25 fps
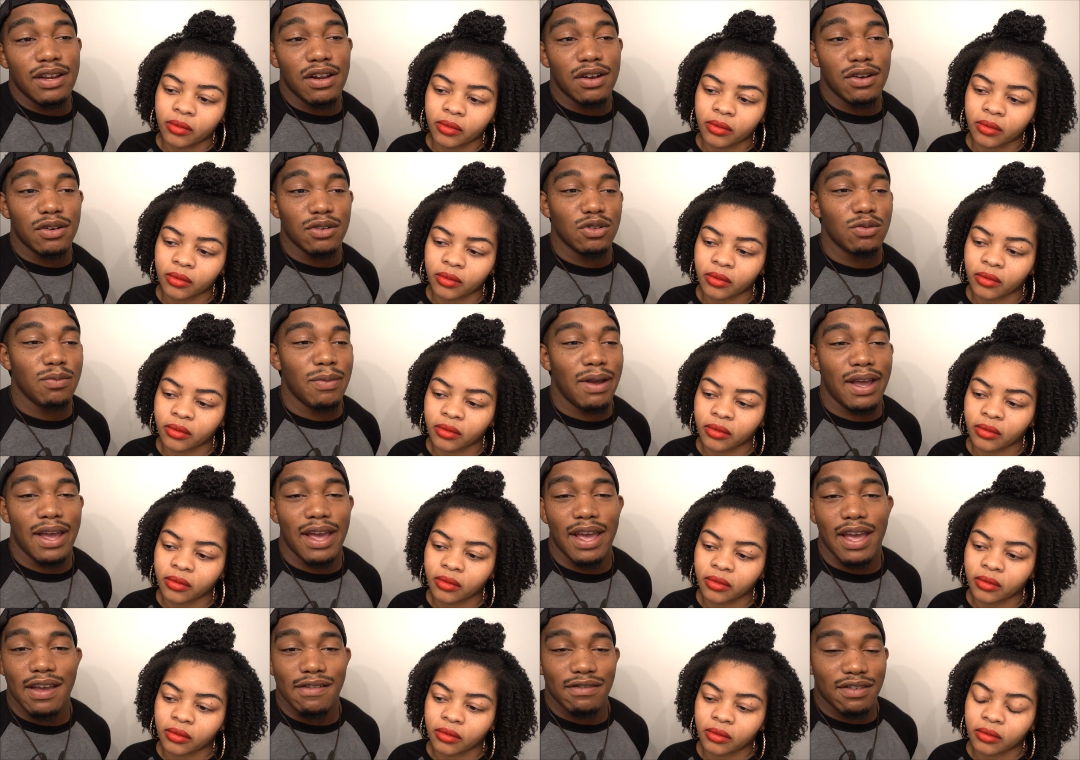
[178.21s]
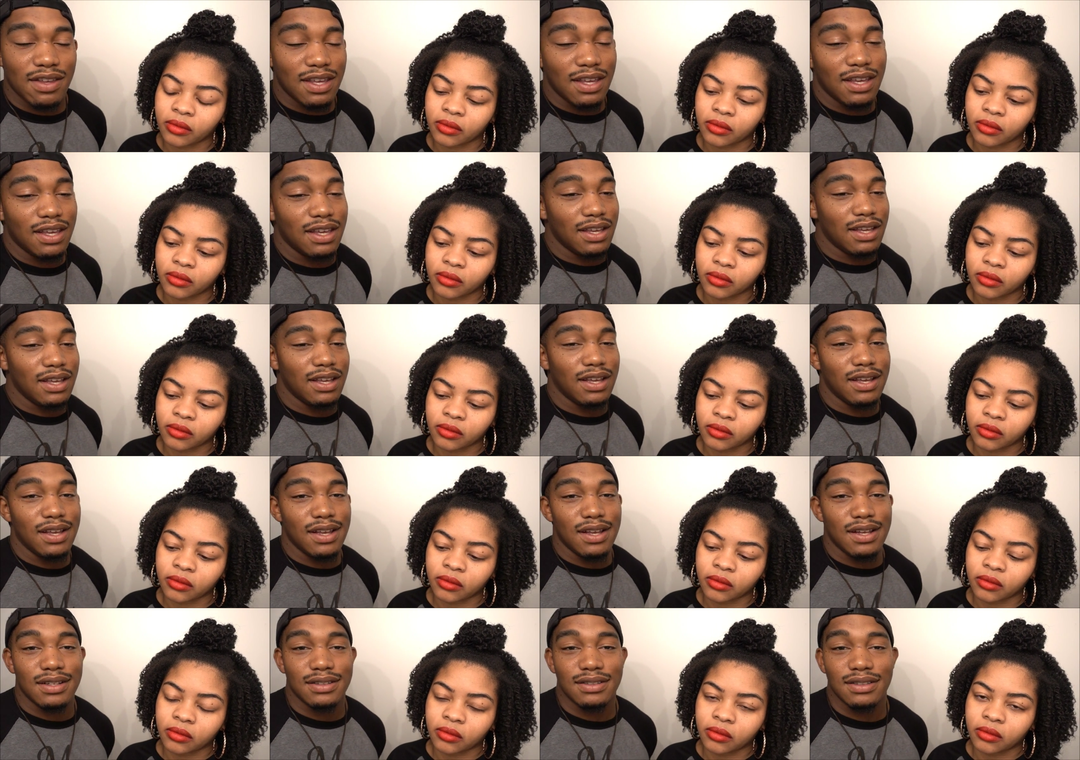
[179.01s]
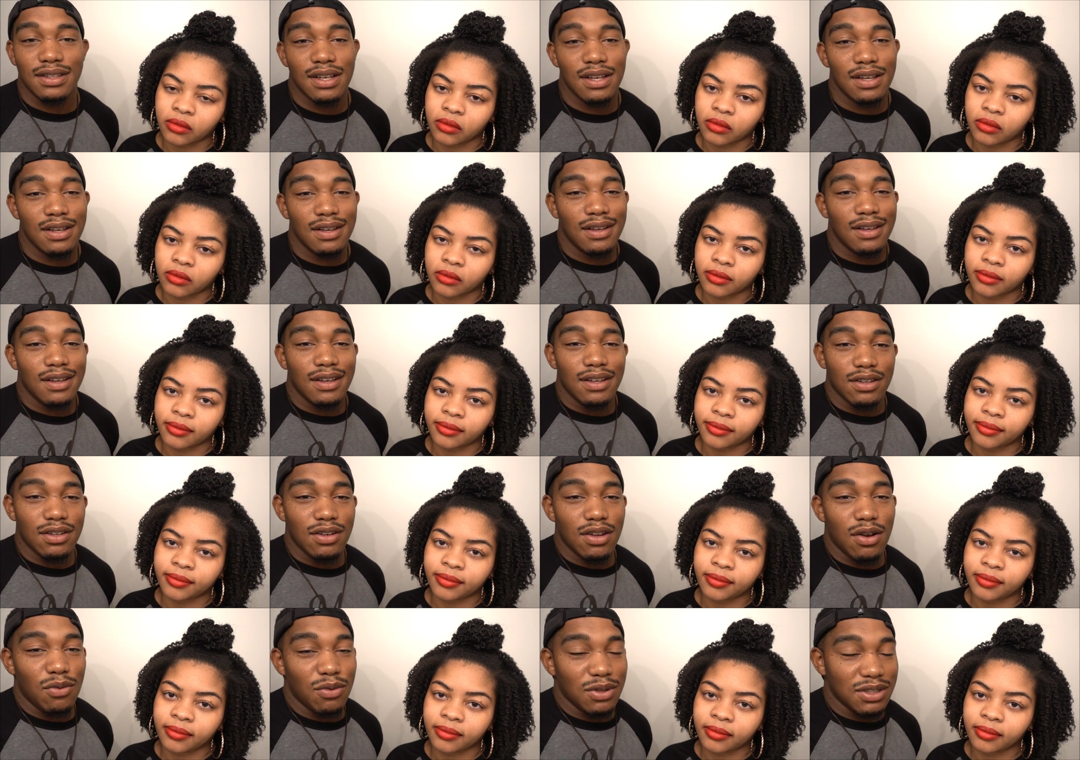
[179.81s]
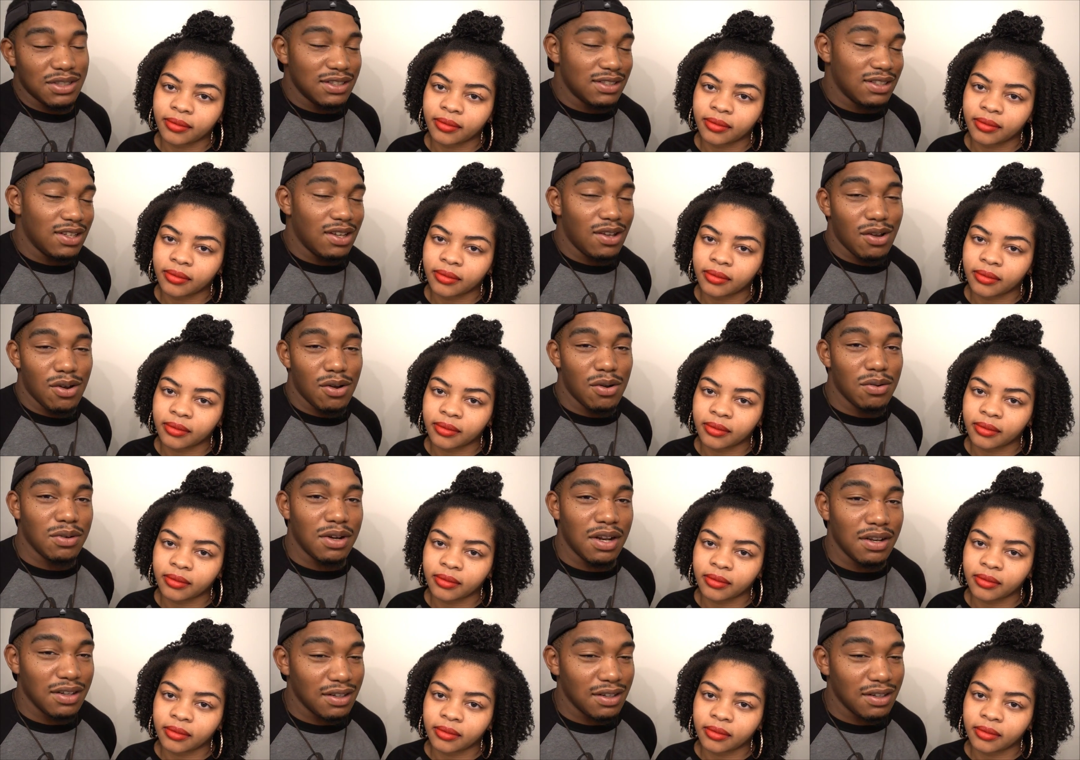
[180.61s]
Speaker 1: You know, you may have kids. You know, which is a whole